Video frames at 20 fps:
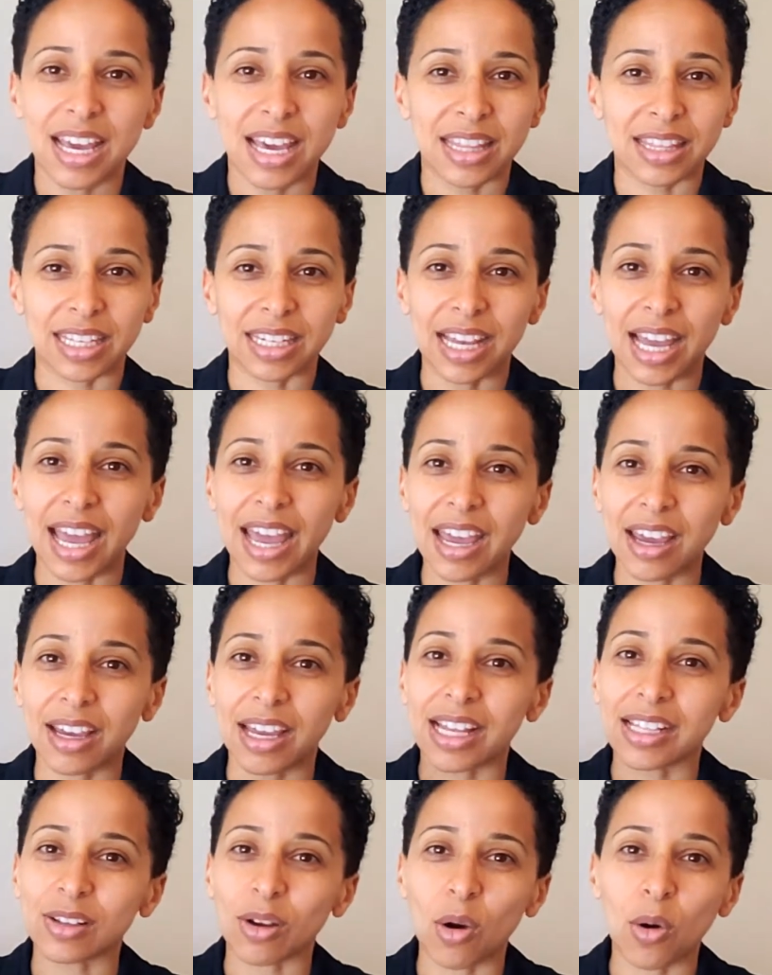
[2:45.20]
then hey,
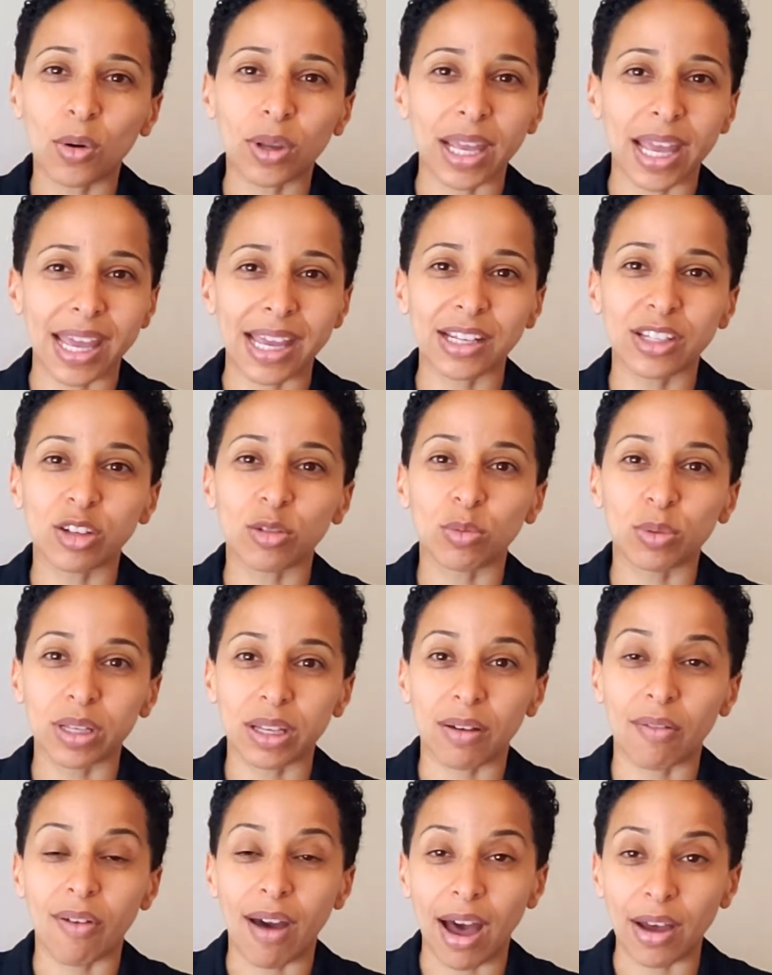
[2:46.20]
it's okay to
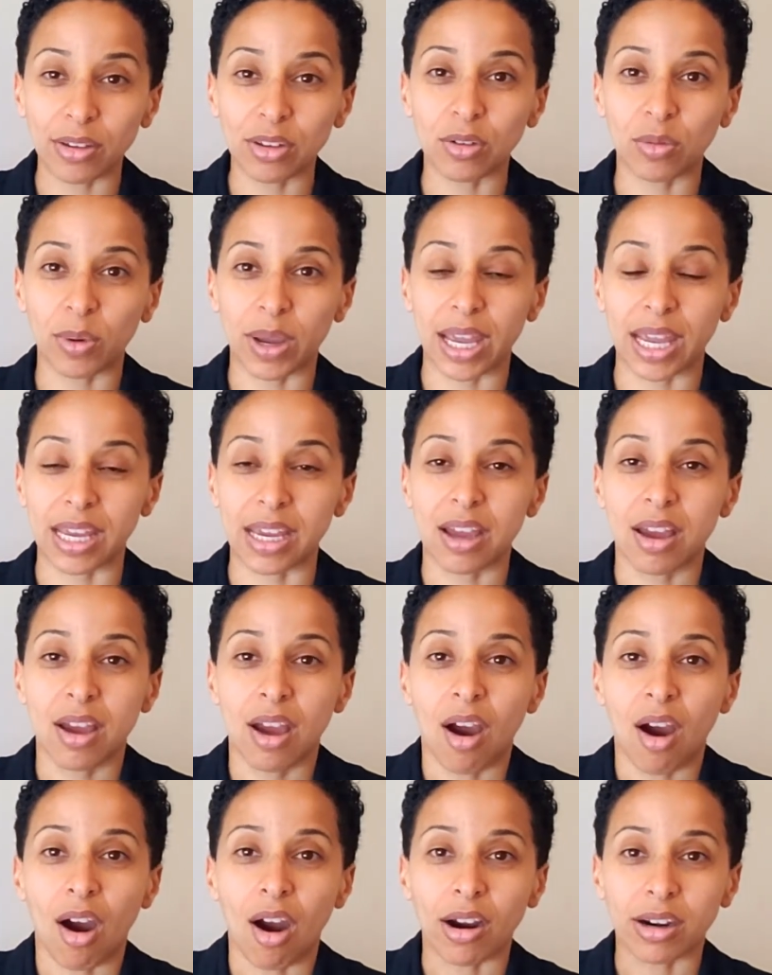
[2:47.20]
reevaluate
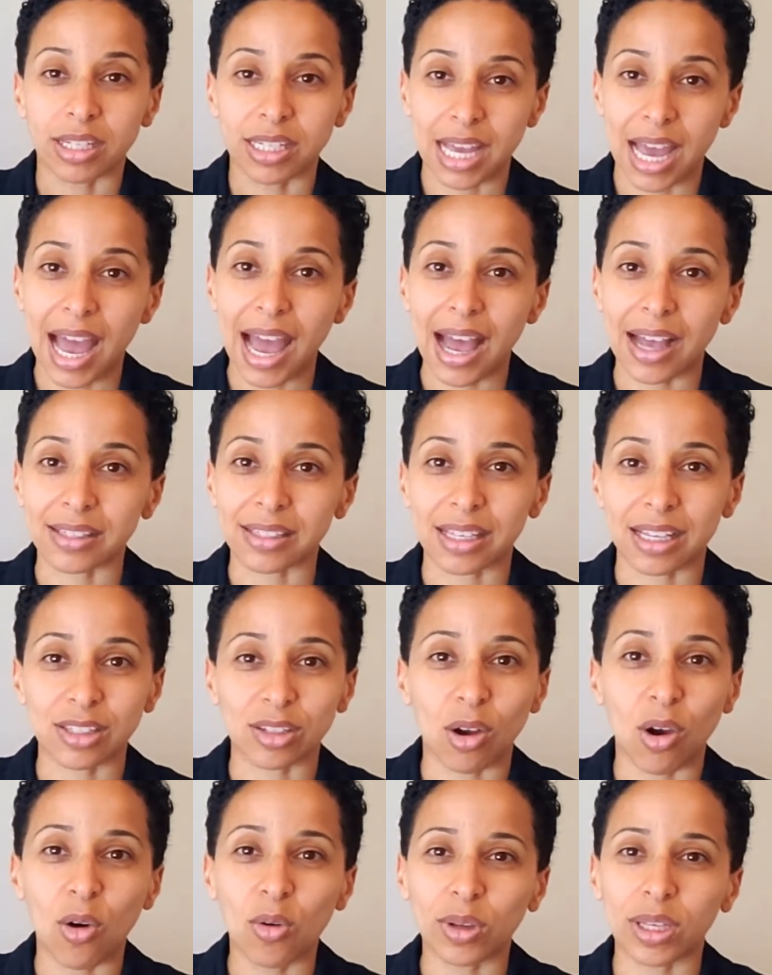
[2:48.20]
our tasks. It's
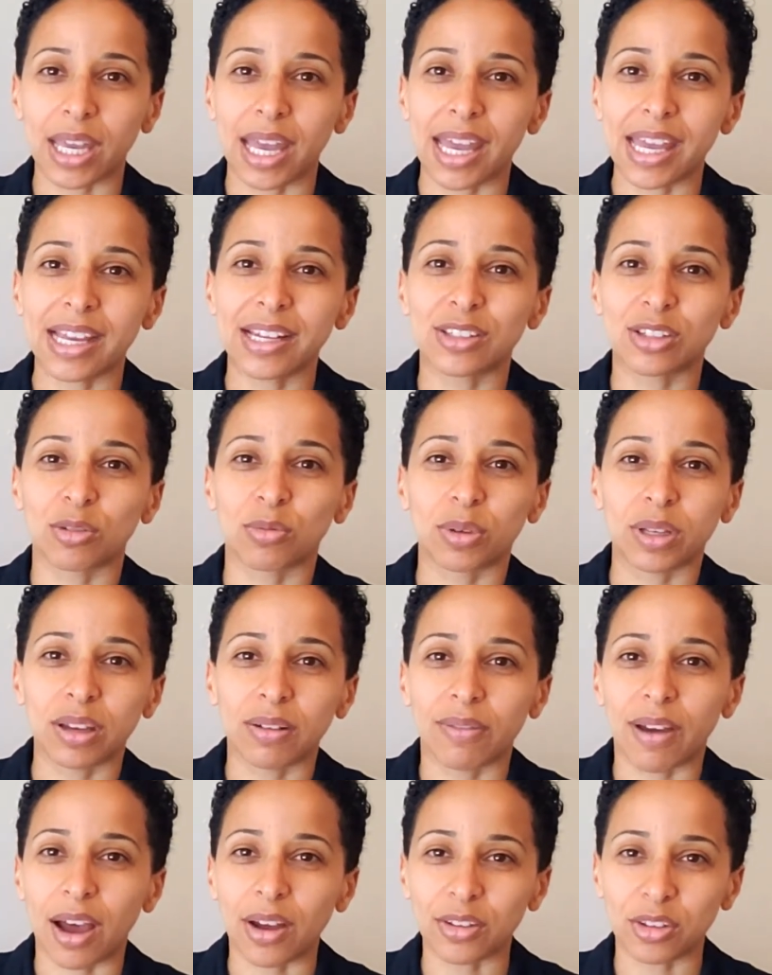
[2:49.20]
okay to
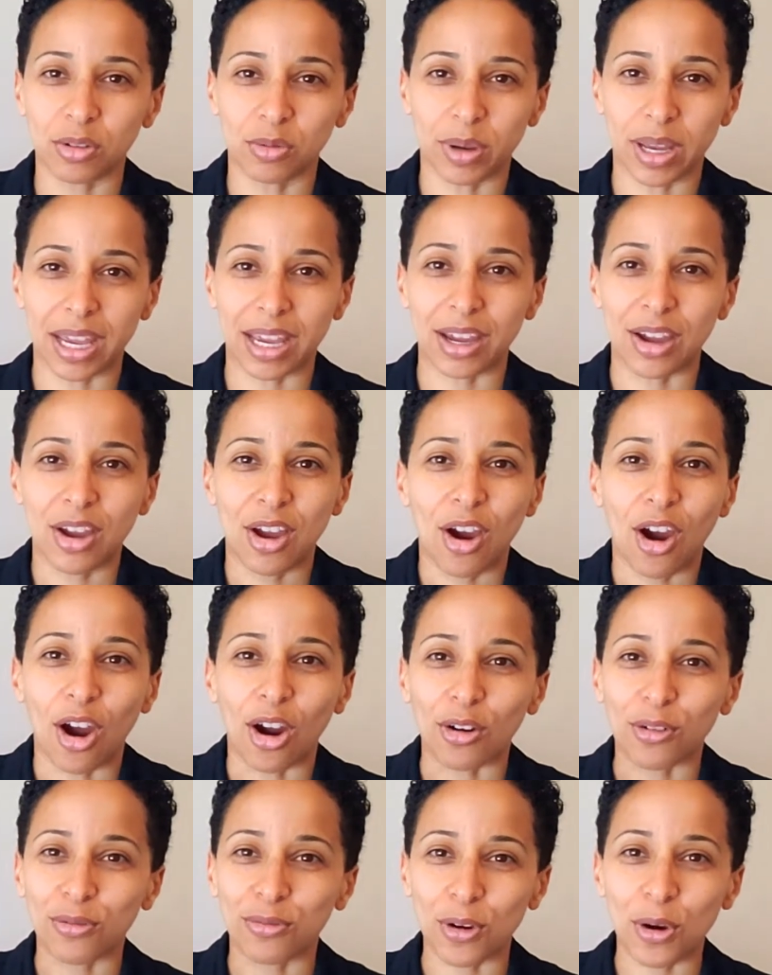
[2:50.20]
reevaluate
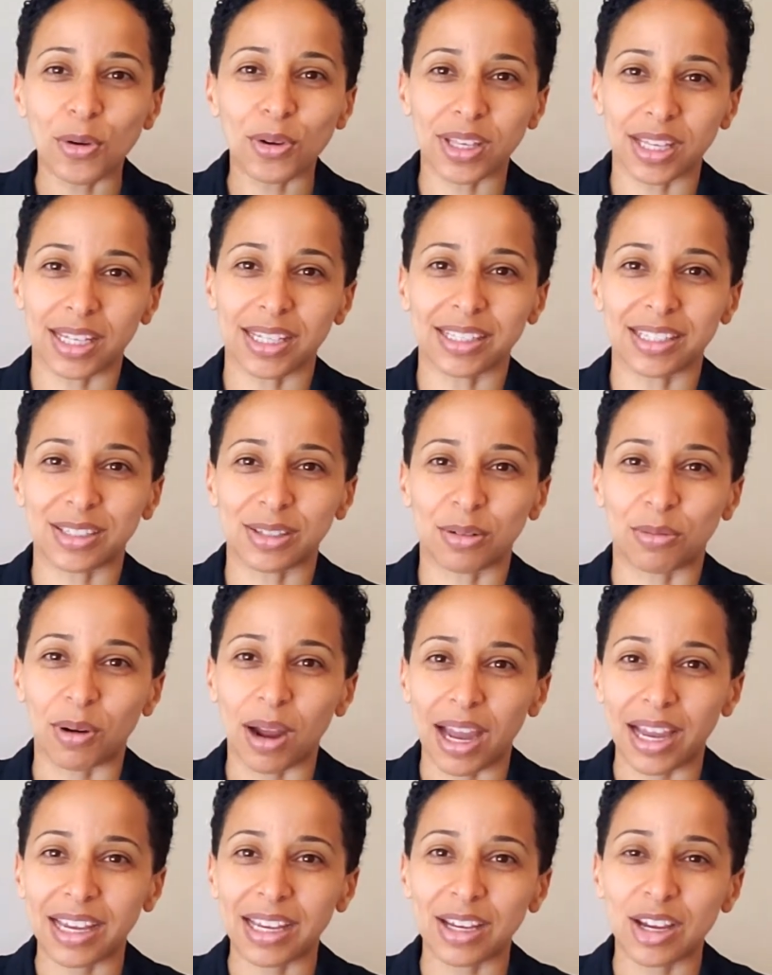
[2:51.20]
our focus,
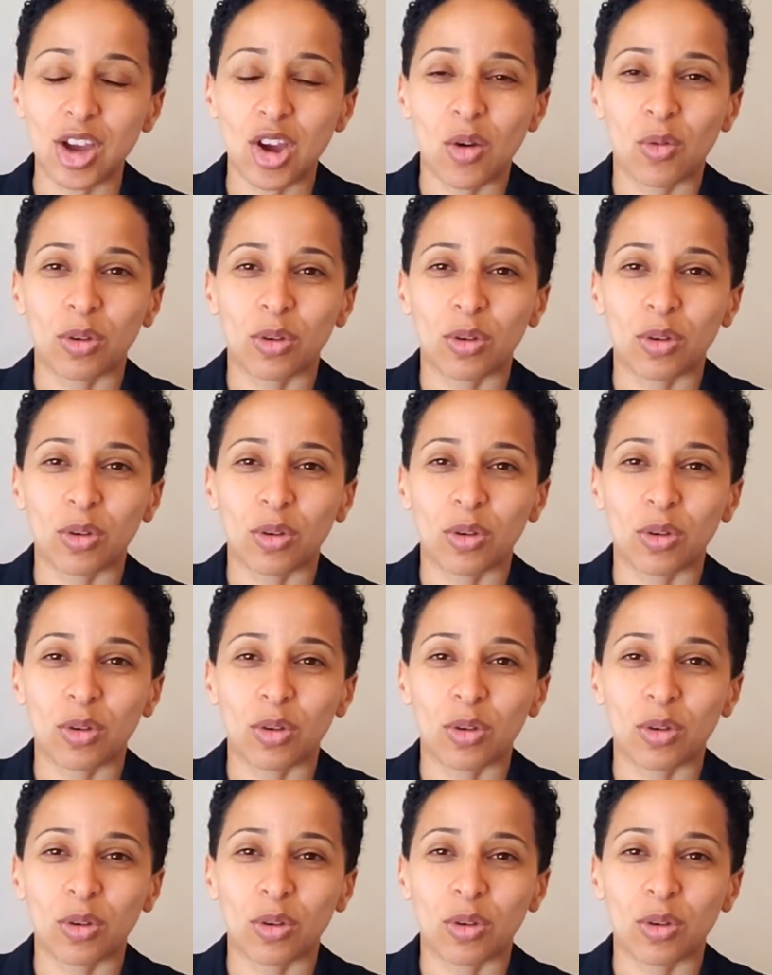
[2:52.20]
right?